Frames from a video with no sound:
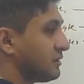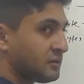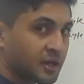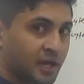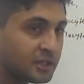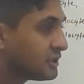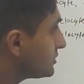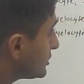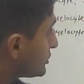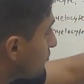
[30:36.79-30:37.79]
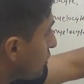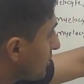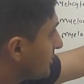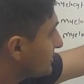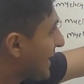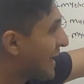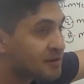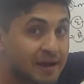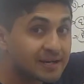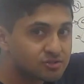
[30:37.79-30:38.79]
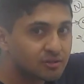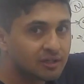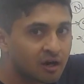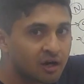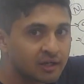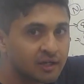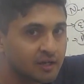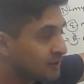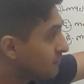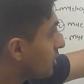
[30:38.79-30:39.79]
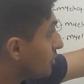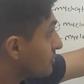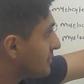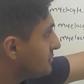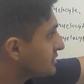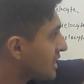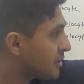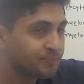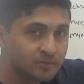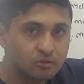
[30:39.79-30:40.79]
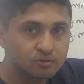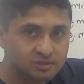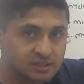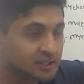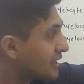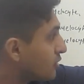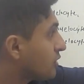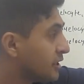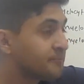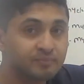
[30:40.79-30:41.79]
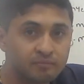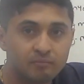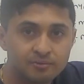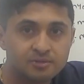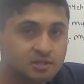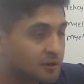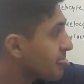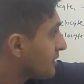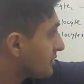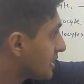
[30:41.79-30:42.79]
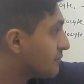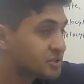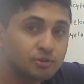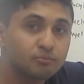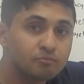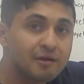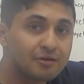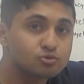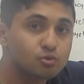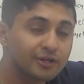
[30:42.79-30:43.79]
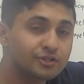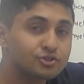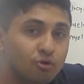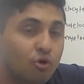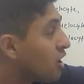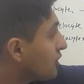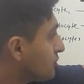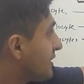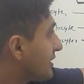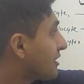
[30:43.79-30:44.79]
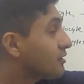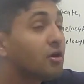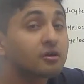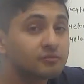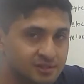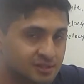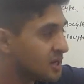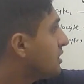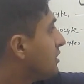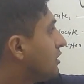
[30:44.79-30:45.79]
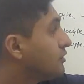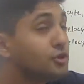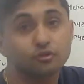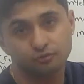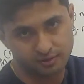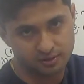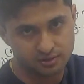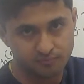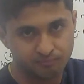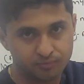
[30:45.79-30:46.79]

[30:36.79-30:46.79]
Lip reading: Okay, so it's important because the end band is really high in your blood river. That means that you could see that, okay, maybe that means your bone marrow is working so hard to make like a lot of these neutrophils.